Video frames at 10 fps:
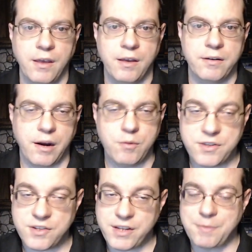Now, I was
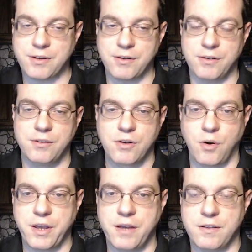skeptical
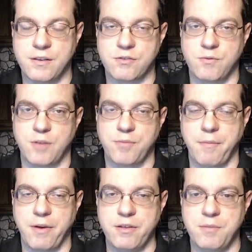going into this one,
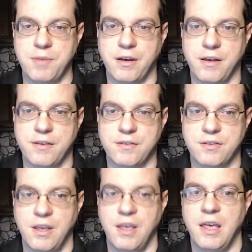primarily because
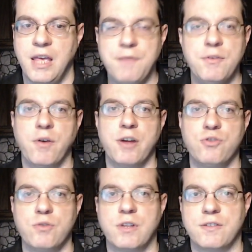even though I
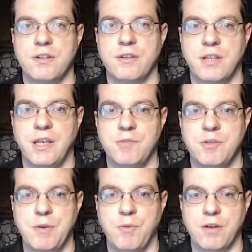do consider Kim to
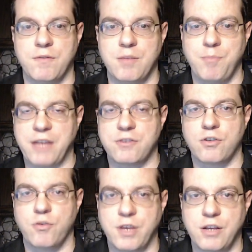be one of the best
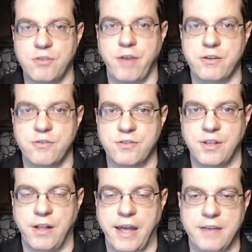Korean directors of
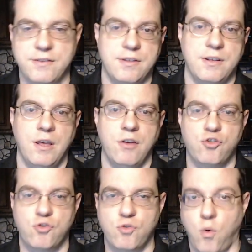the last
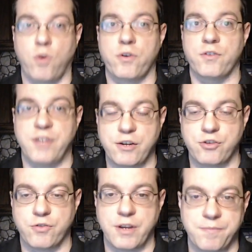quarter
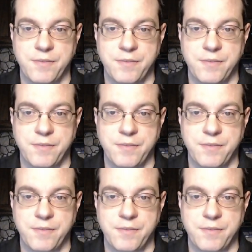century,